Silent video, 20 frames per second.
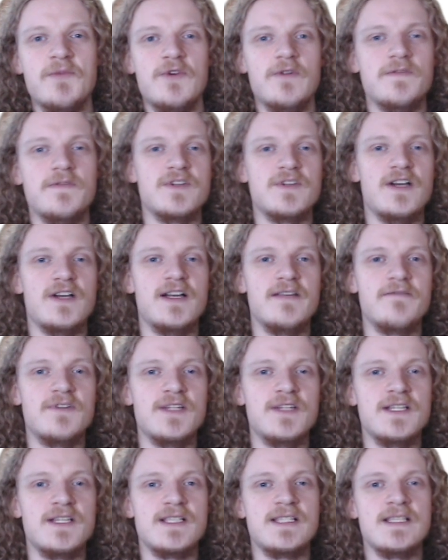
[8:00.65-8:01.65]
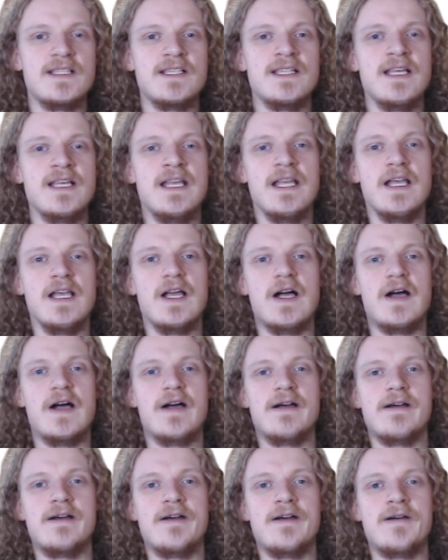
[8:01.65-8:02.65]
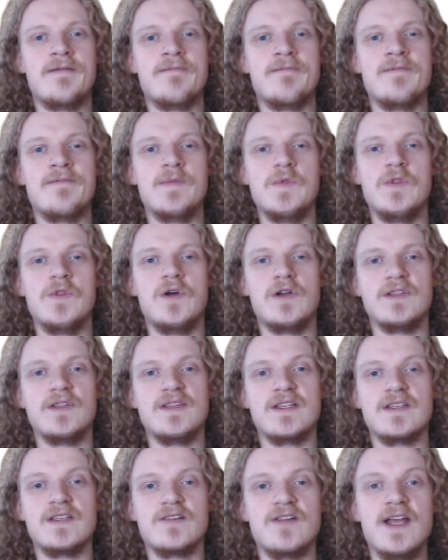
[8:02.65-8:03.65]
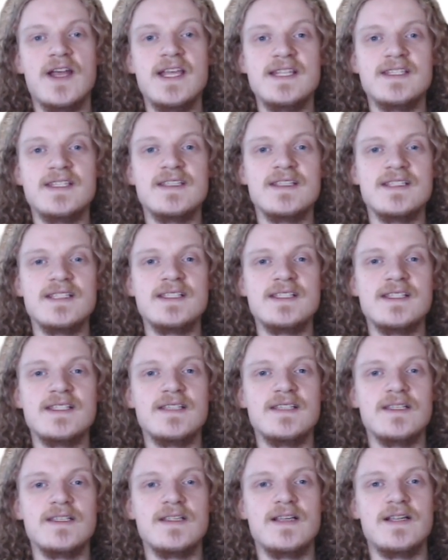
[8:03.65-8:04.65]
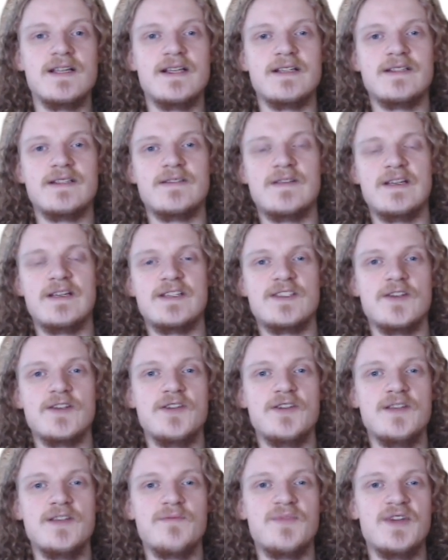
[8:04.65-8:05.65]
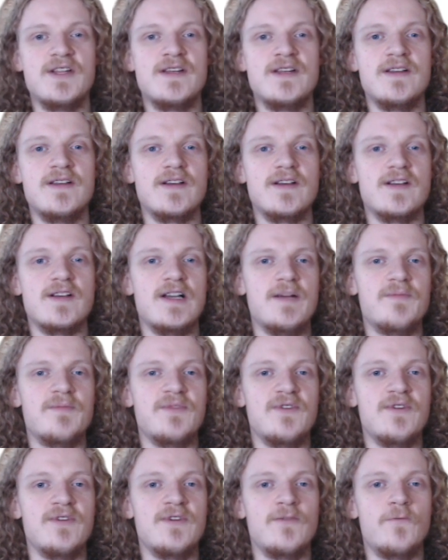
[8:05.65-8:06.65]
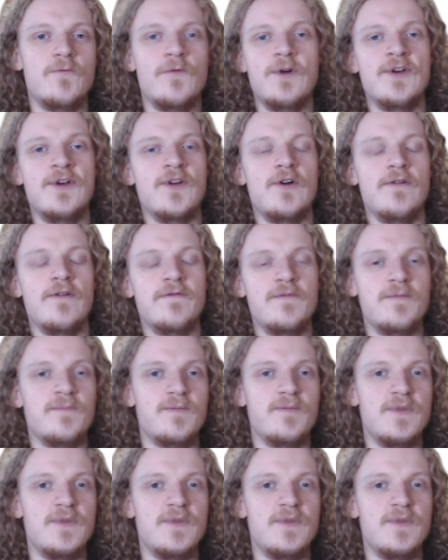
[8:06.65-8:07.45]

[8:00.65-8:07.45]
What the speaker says: of drivers, not the greatest. There's only been a couple one-off